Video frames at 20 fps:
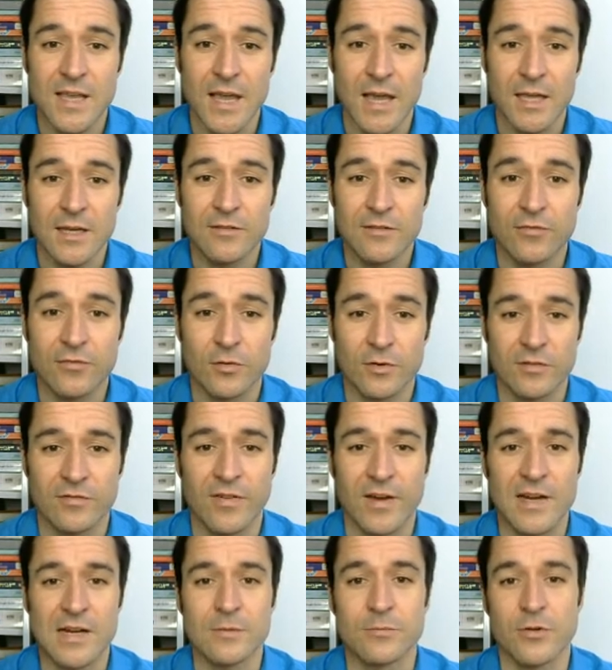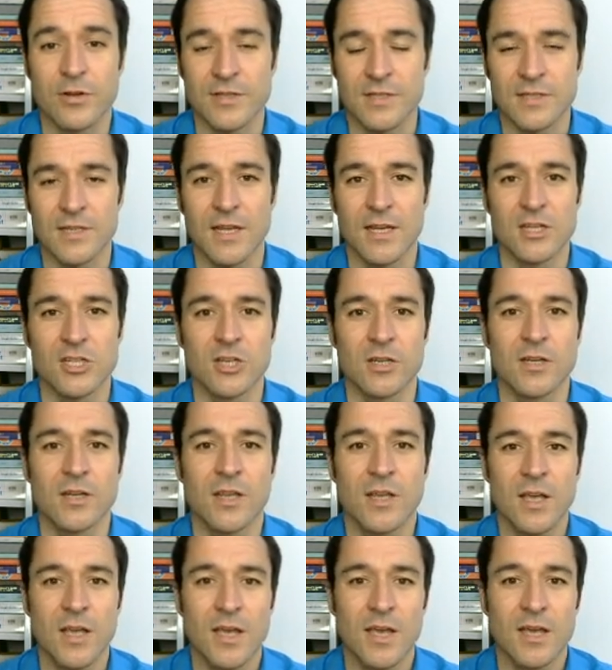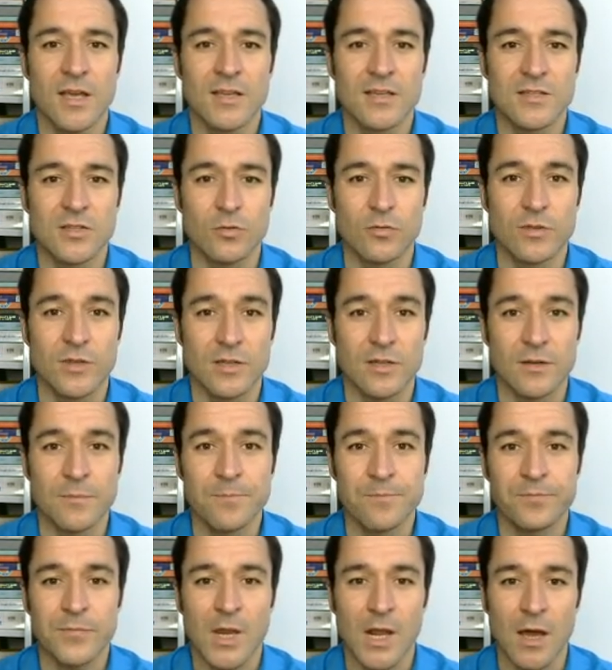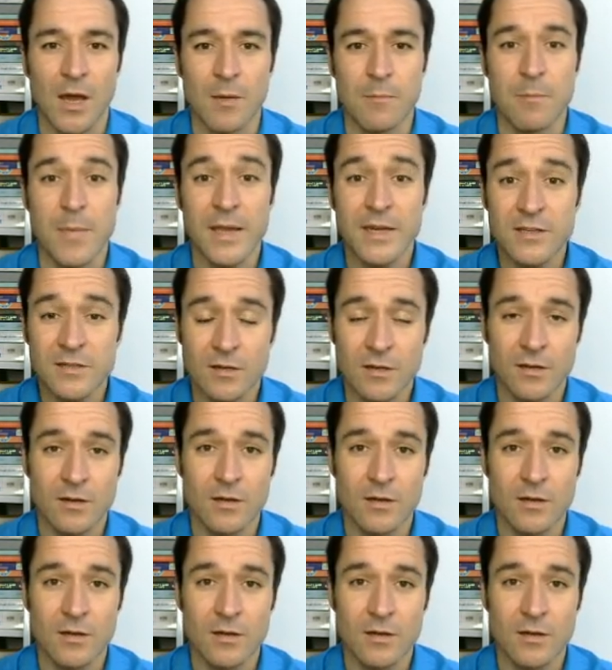and for the final presentation. So the uh, mentor